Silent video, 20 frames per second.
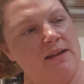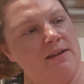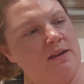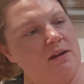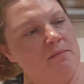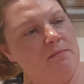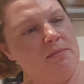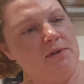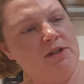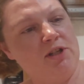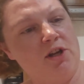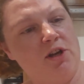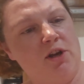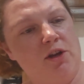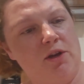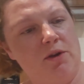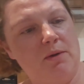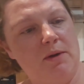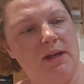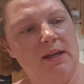number 2
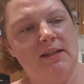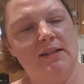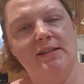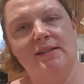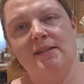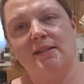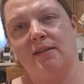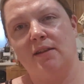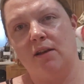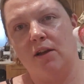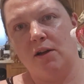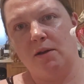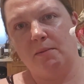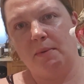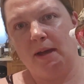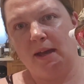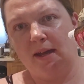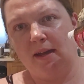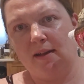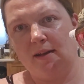is the light
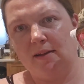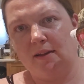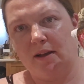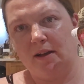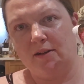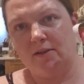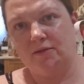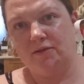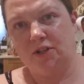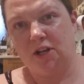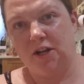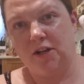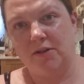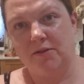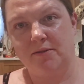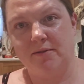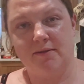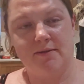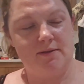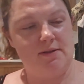pink that I've
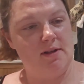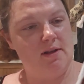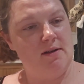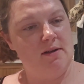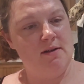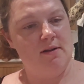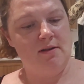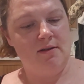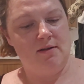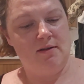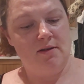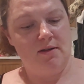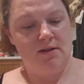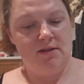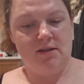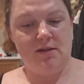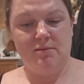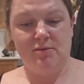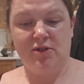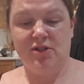shown.
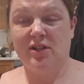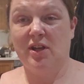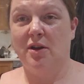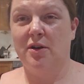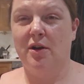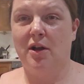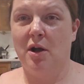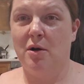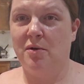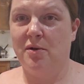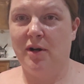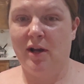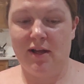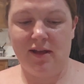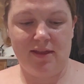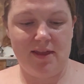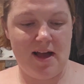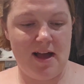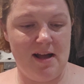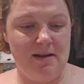So I'm just going to go on
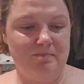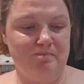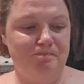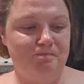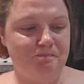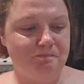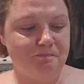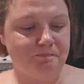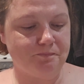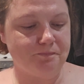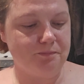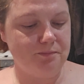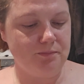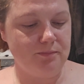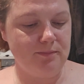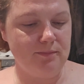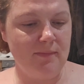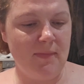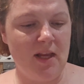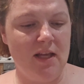like that.
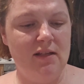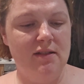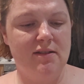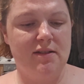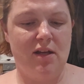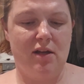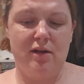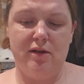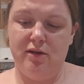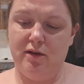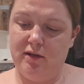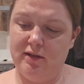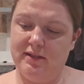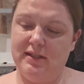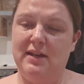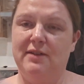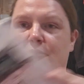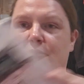So and you can see